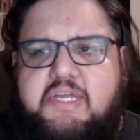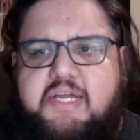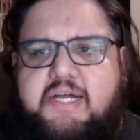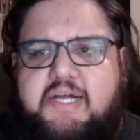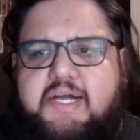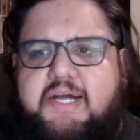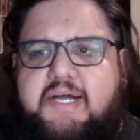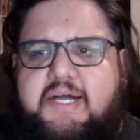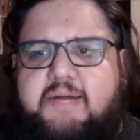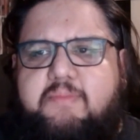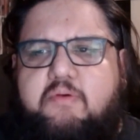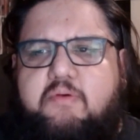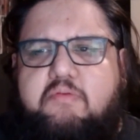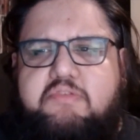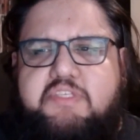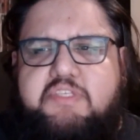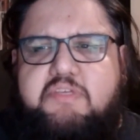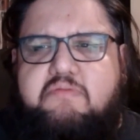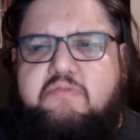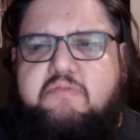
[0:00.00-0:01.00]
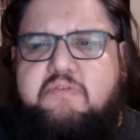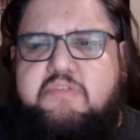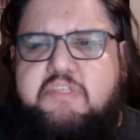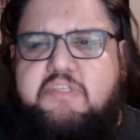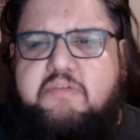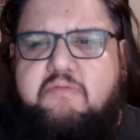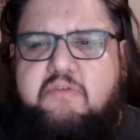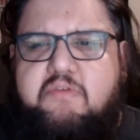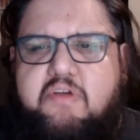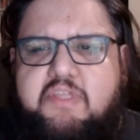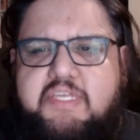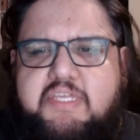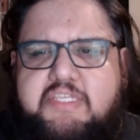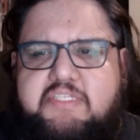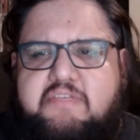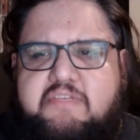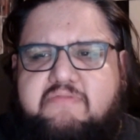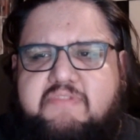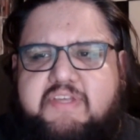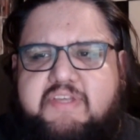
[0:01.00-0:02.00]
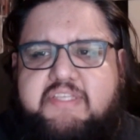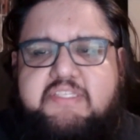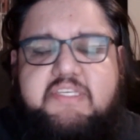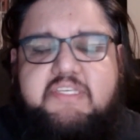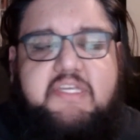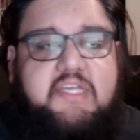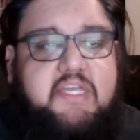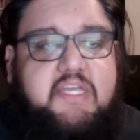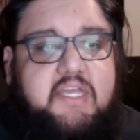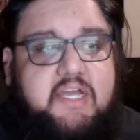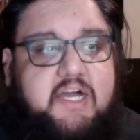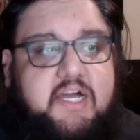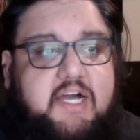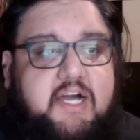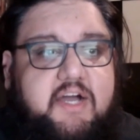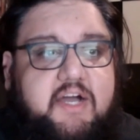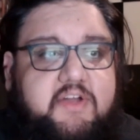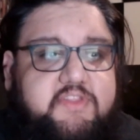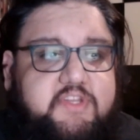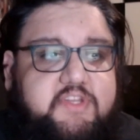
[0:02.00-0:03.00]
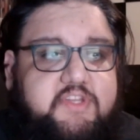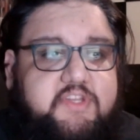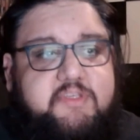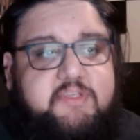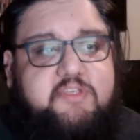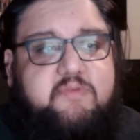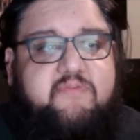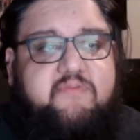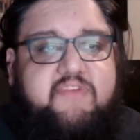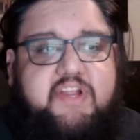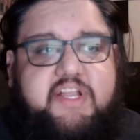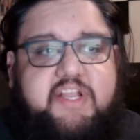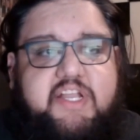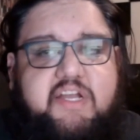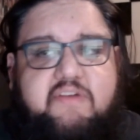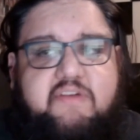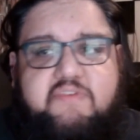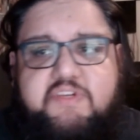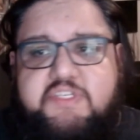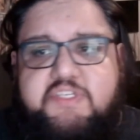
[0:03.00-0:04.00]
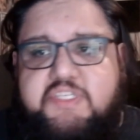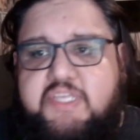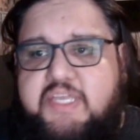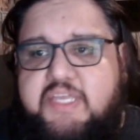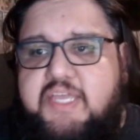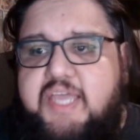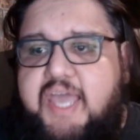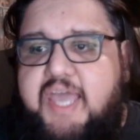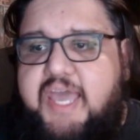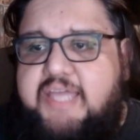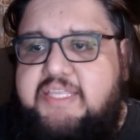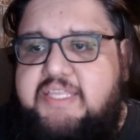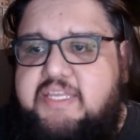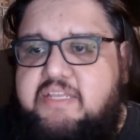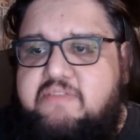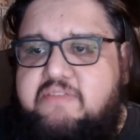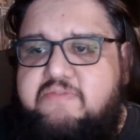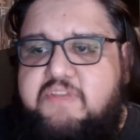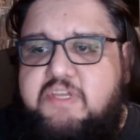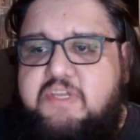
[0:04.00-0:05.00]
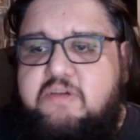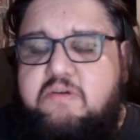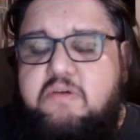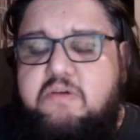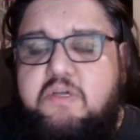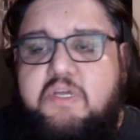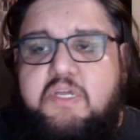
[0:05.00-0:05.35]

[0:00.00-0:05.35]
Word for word: Uh, but we'll see. We'll see where all that stuff lands. Uh, there'll be some variant covers at the end of the video.